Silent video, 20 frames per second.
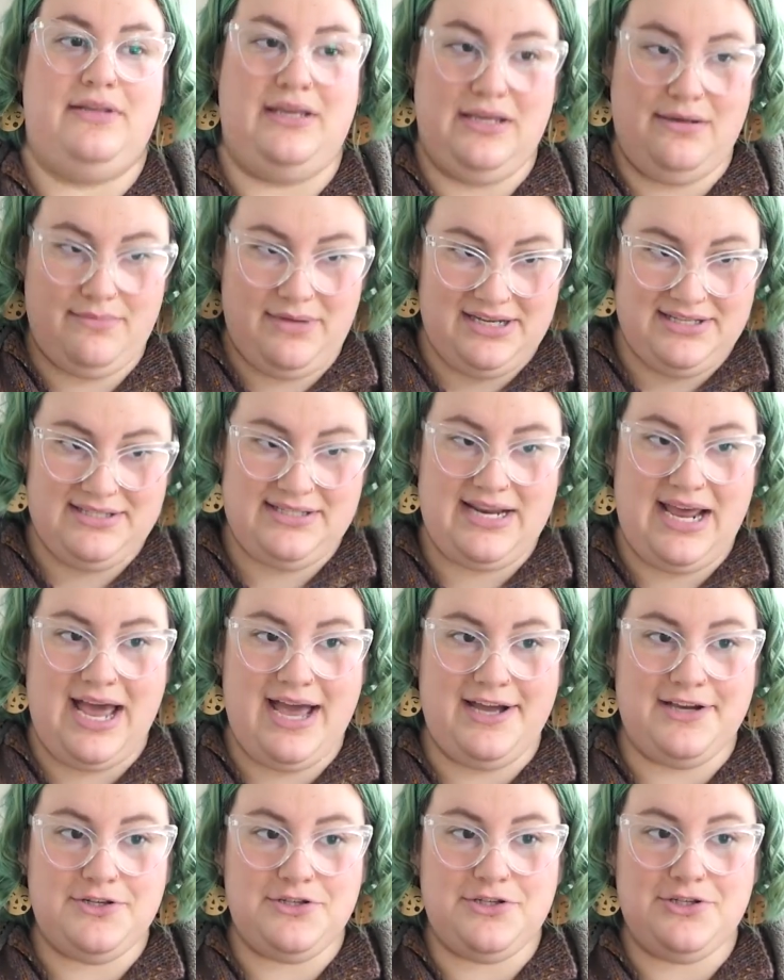in my
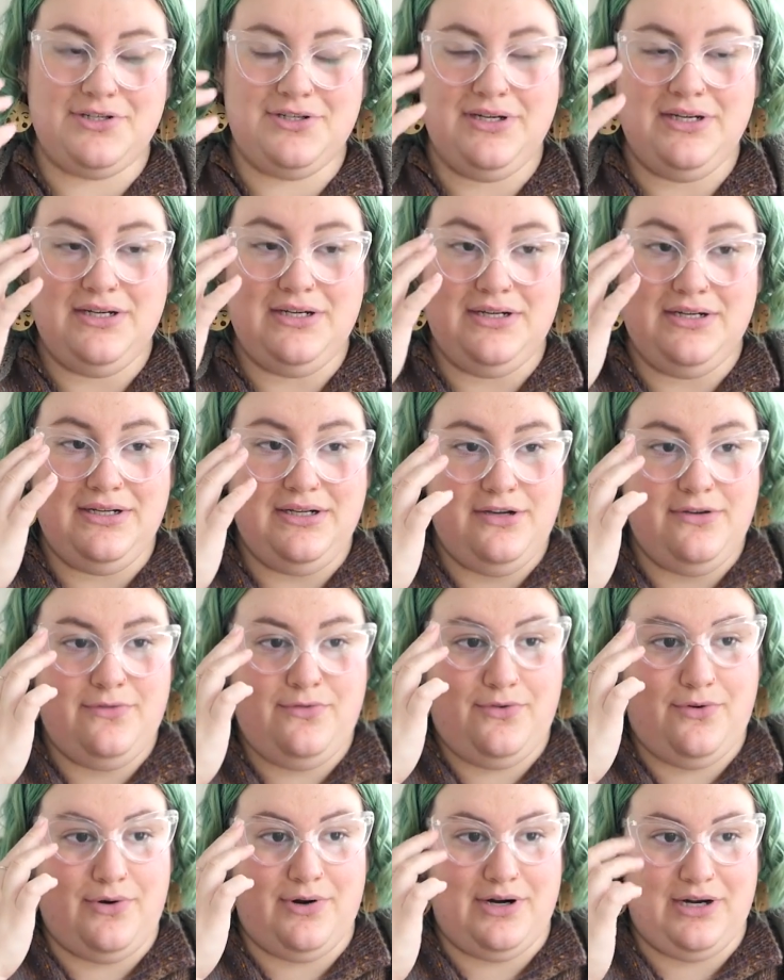stash
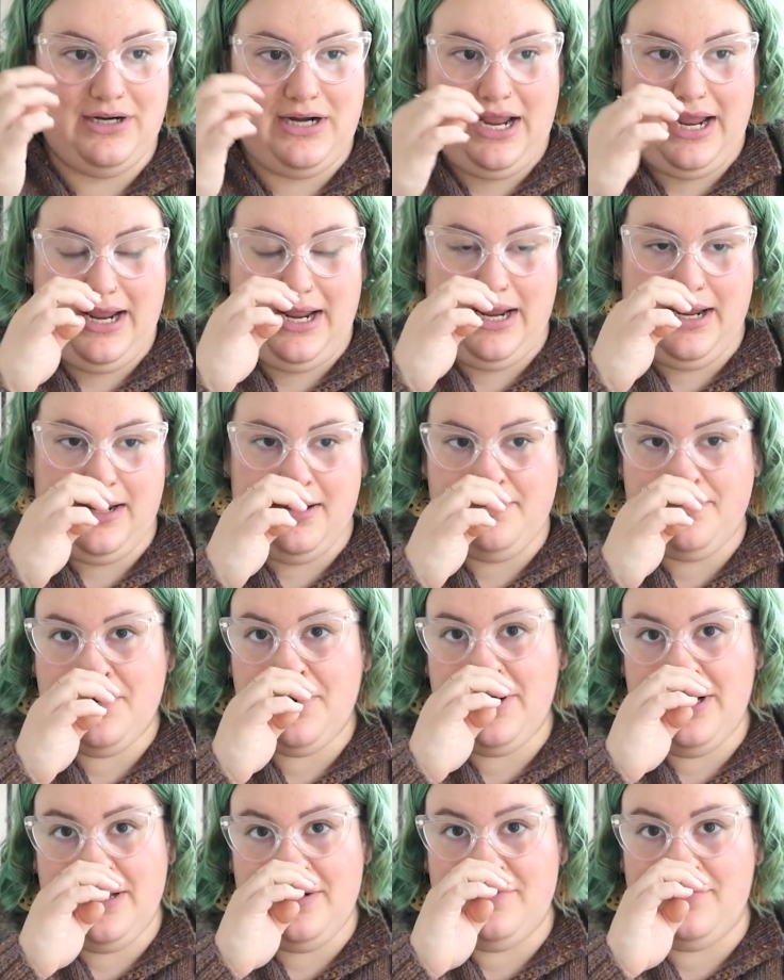for a
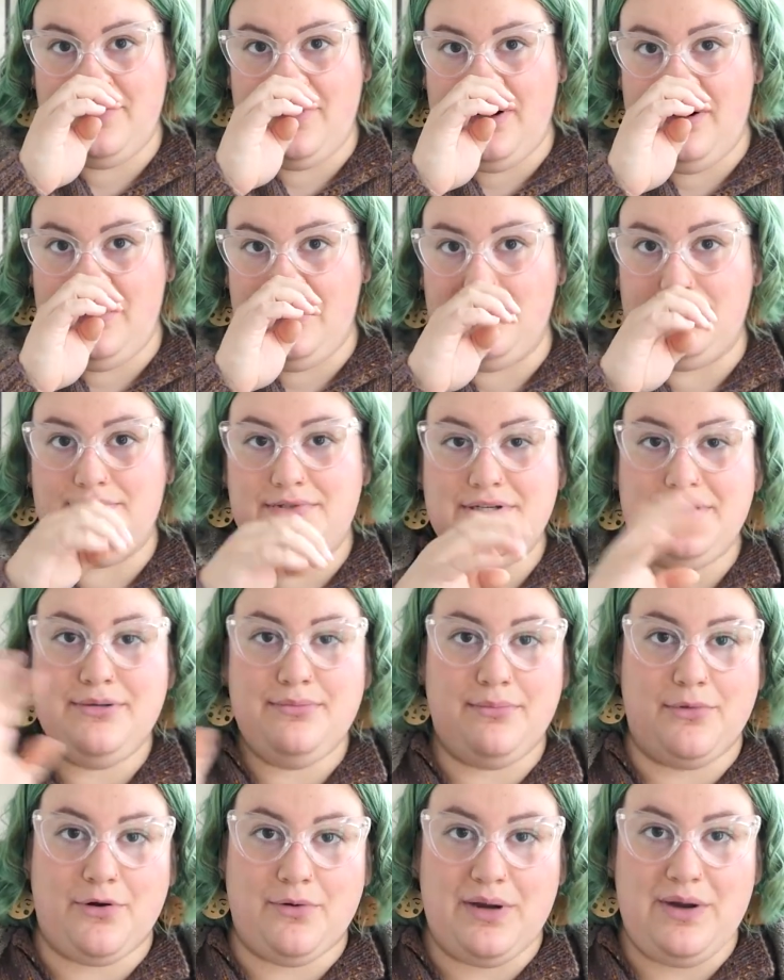pretty involved
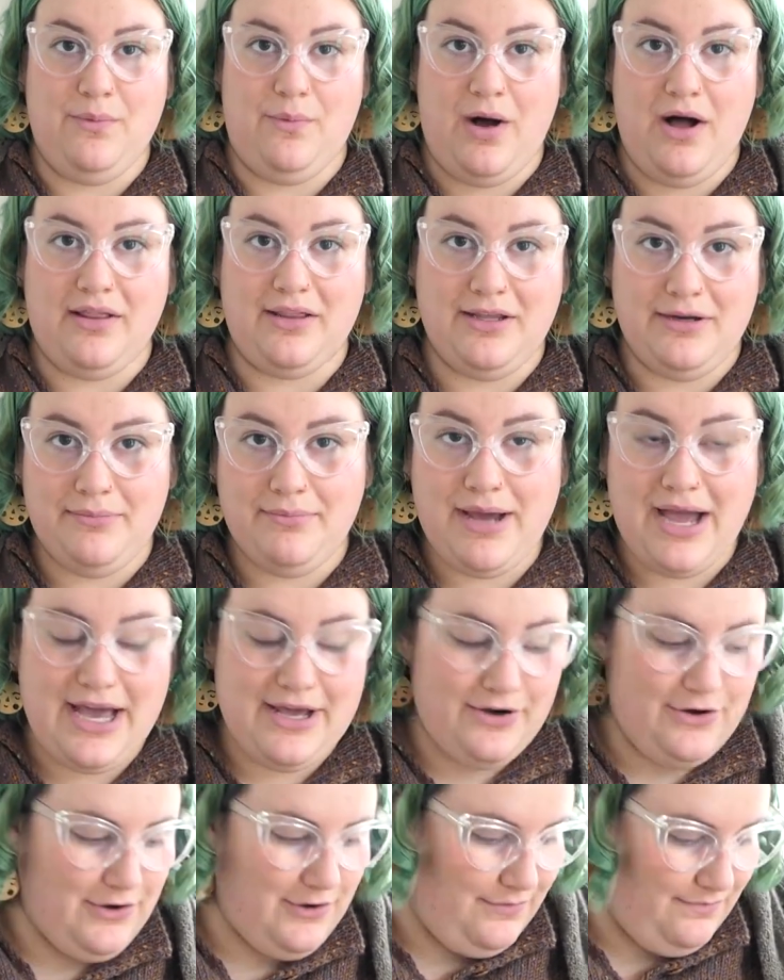Marie Wallin
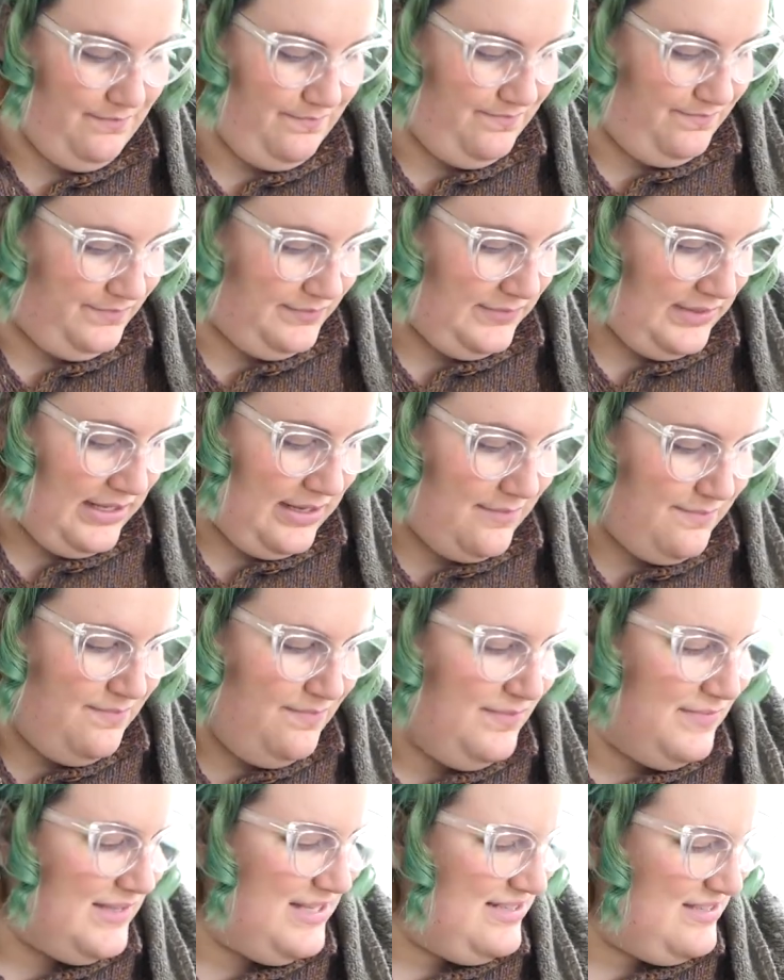pattern.
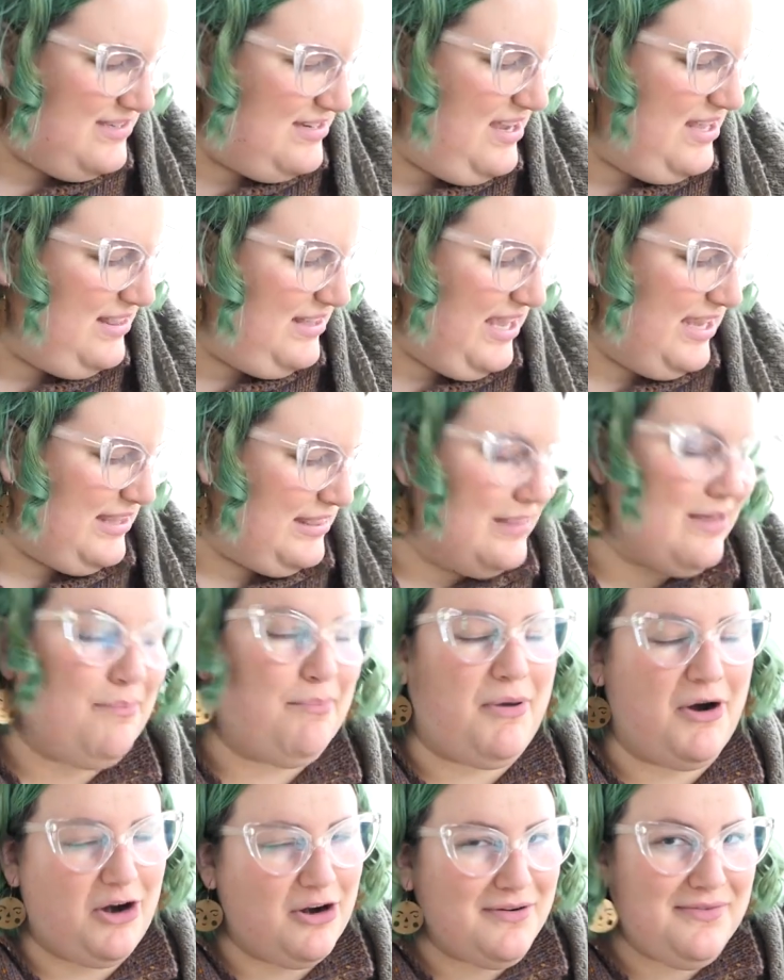It's not like the
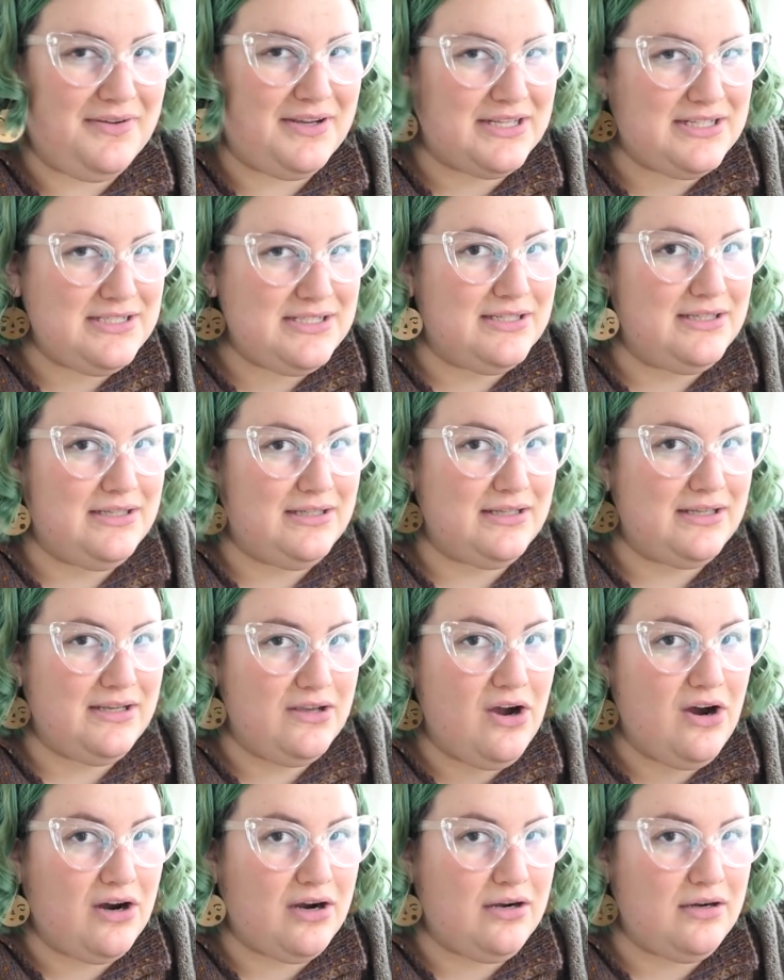perfect
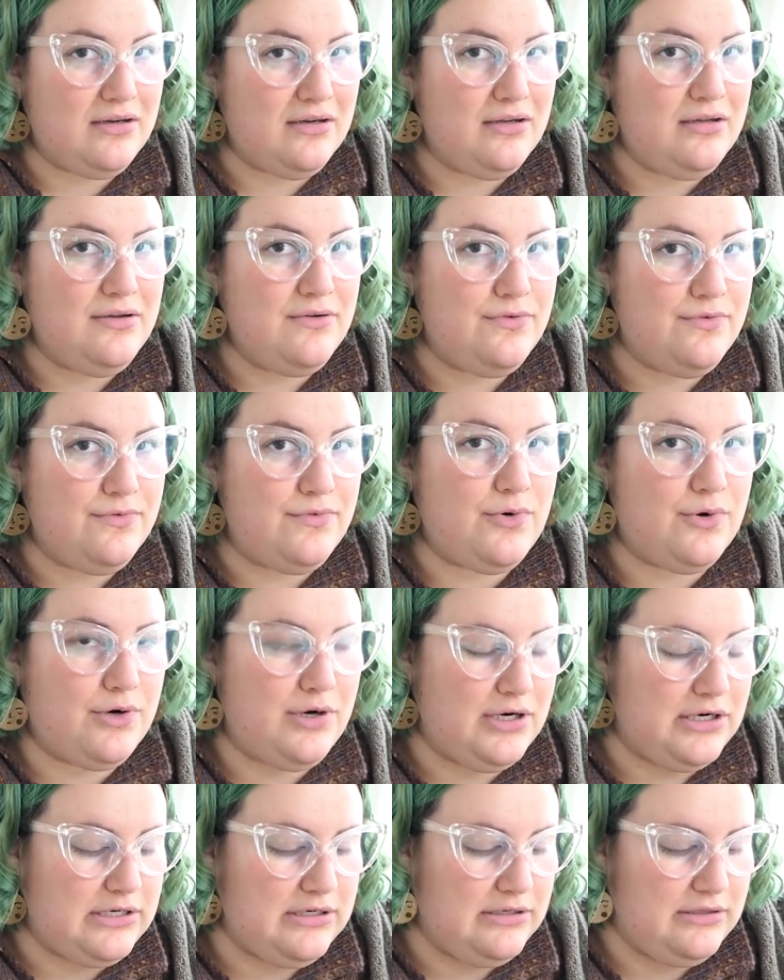yarn
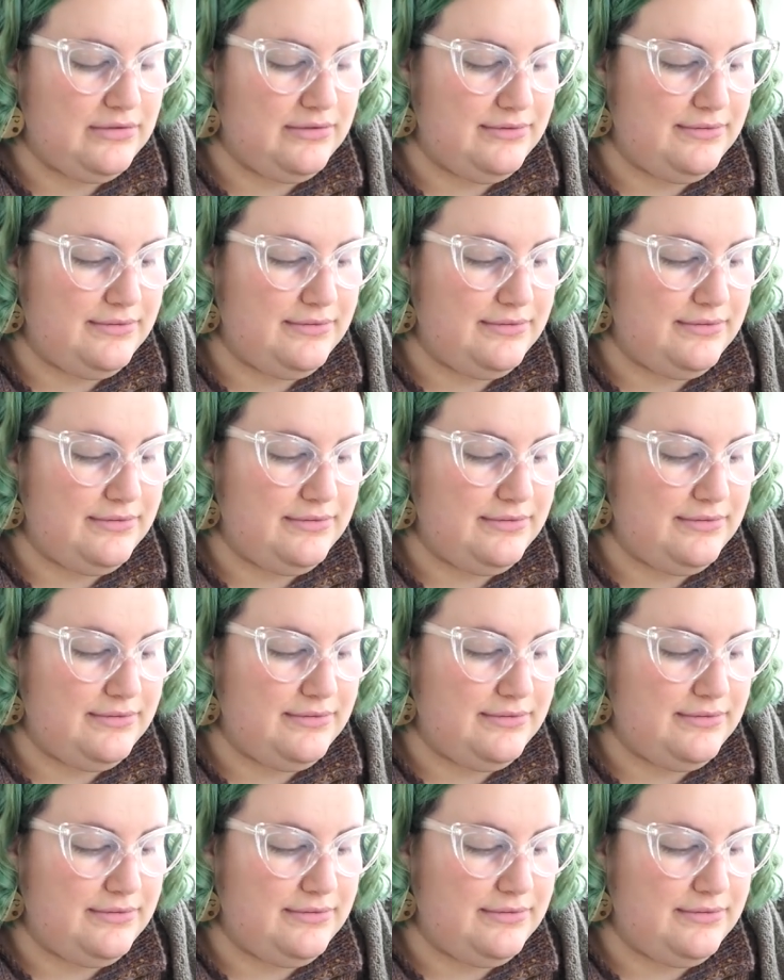for